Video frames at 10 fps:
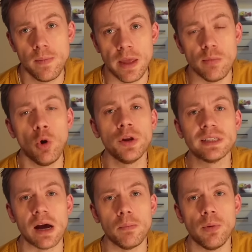In one
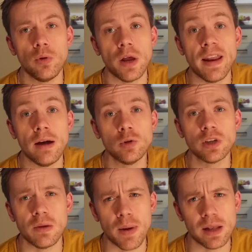example, an
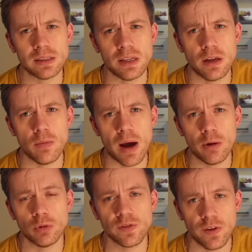elderly Palestinian
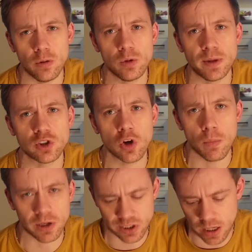man was filmed being
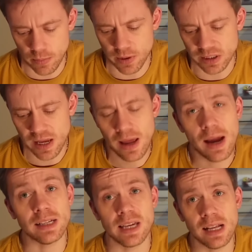shot by snipers
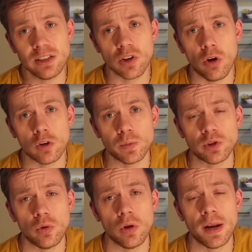as he entered the
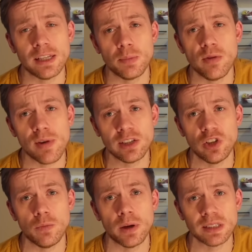hospital and had to be
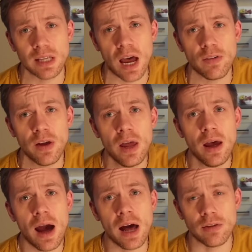rescued by staff
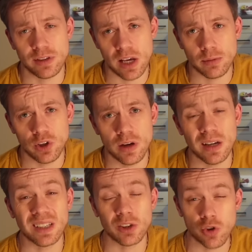at the reception
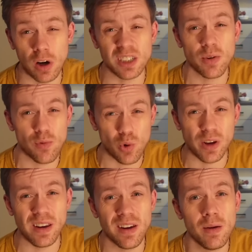as they tried to
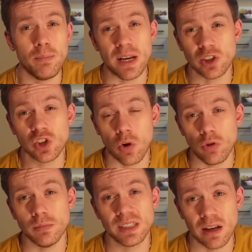avoid being shot
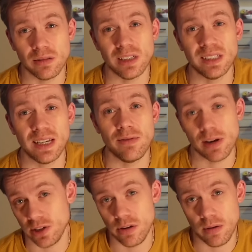themselves as they
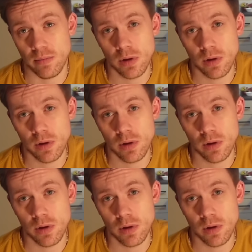rescued him.